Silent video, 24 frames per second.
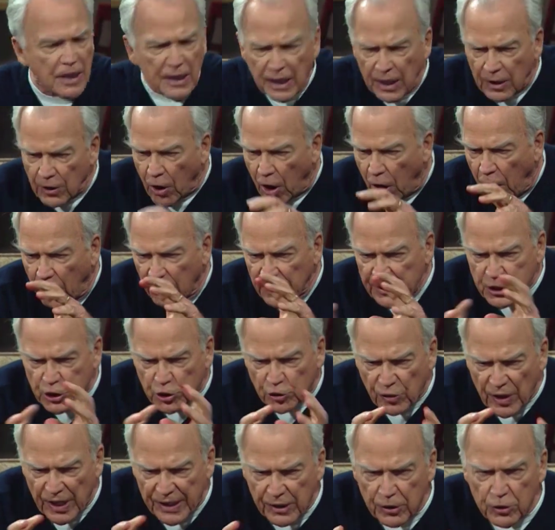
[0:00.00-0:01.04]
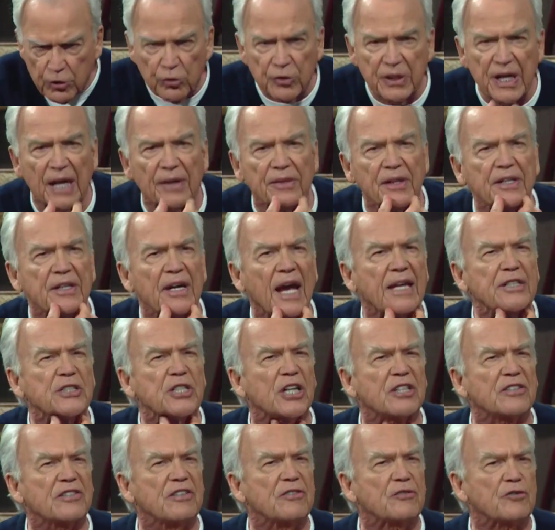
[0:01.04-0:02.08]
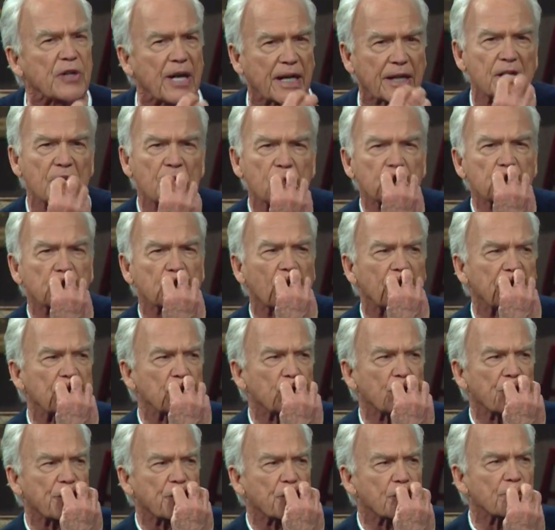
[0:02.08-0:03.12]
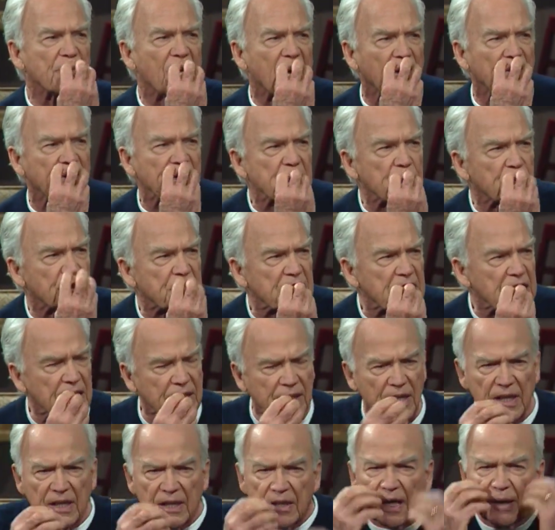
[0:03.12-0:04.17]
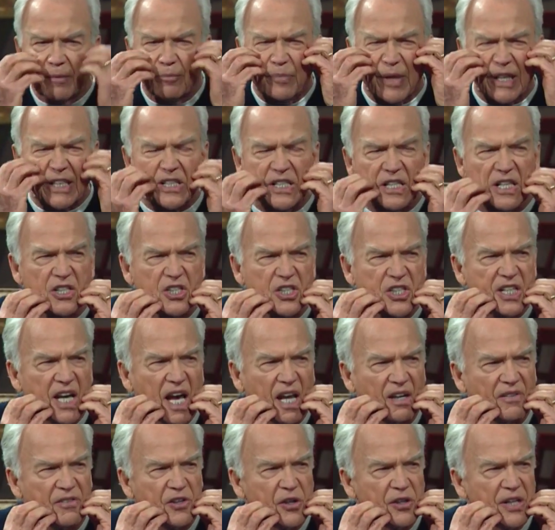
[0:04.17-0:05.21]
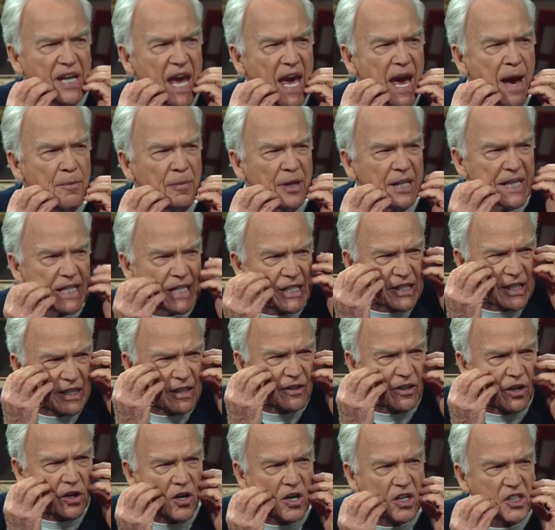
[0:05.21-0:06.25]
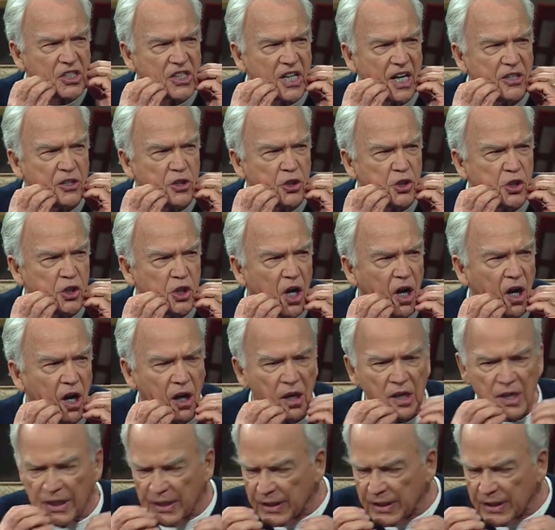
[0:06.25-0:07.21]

And all it's trying to do down the digestive tract, starting with your mouth and your teeth, and mixing the salivary amylase in it alongside your jaw,